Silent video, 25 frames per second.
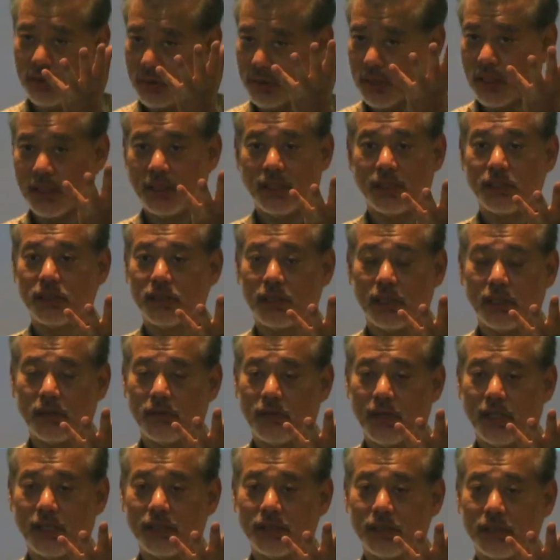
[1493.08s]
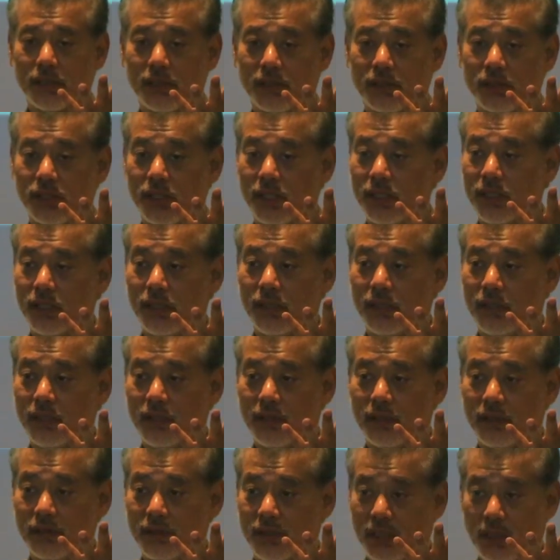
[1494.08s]
China still runs a trade
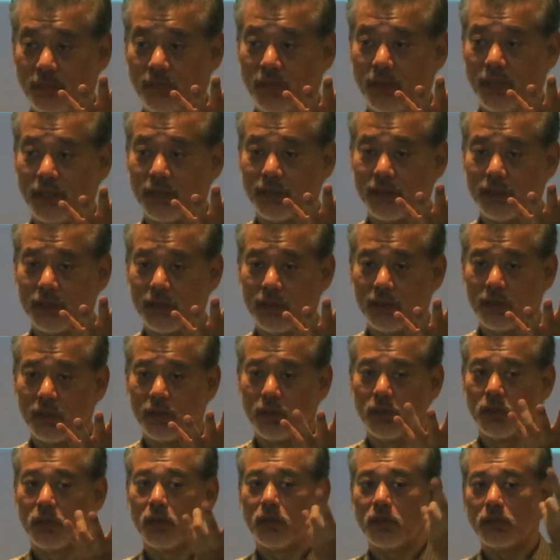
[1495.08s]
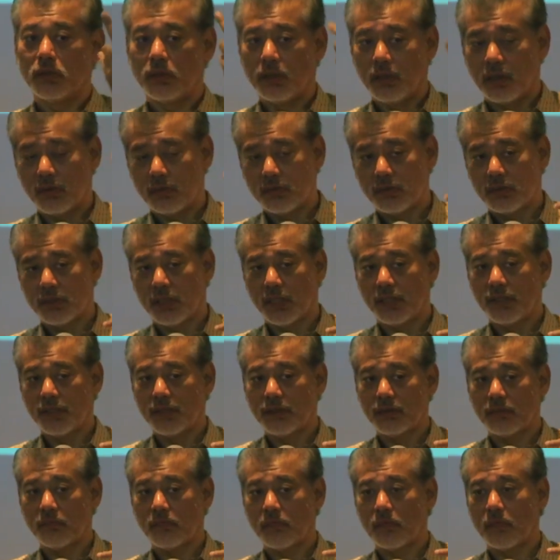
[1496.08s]
surplus. Now,
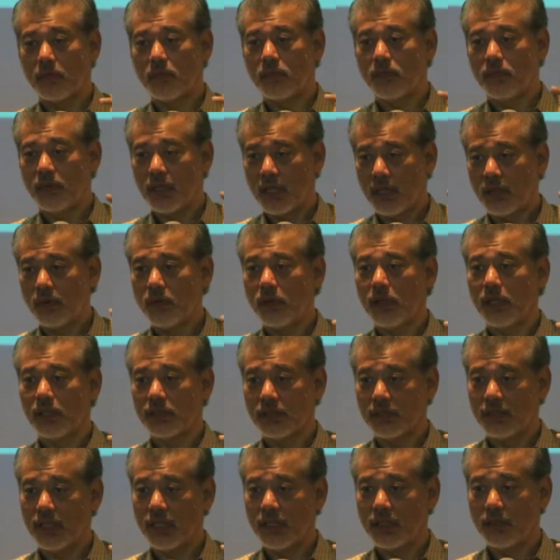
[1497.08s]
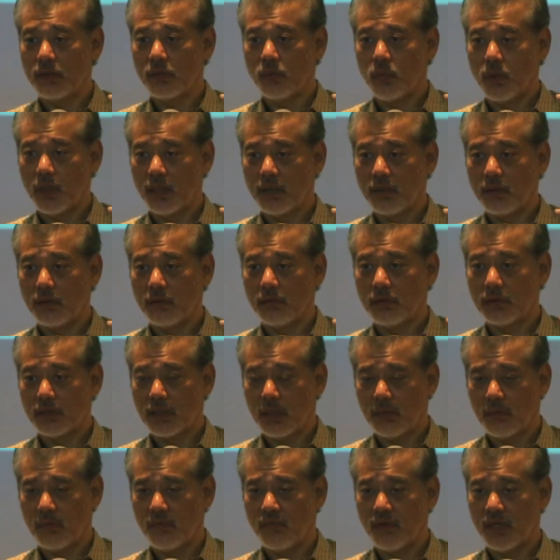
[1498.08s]
China now has done what
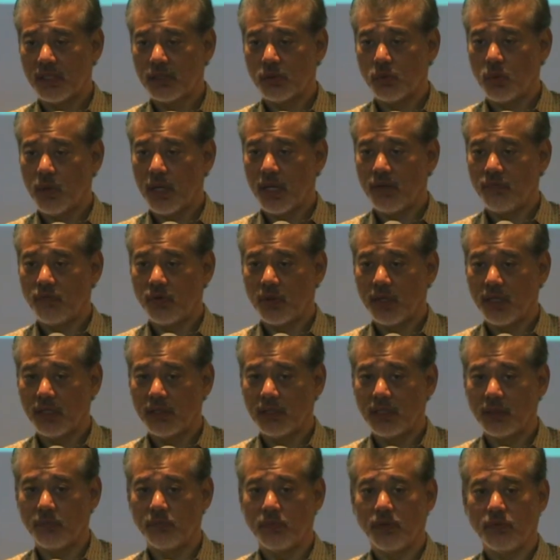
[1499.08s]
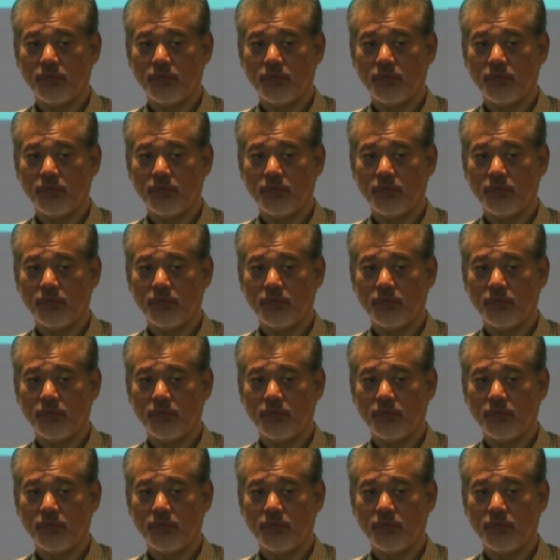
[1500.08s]
some of us were advocating